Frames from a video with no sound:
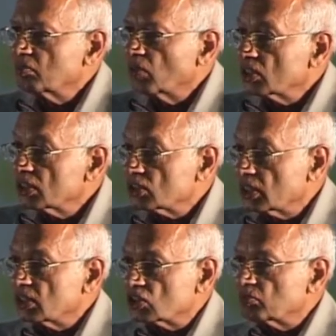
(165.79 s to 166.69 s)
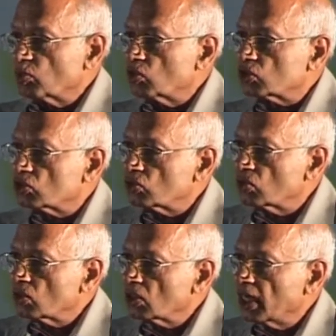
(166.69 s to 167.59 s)
modern science approach to
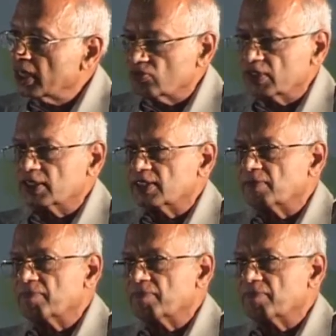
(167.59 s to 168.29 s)
Ayurveda.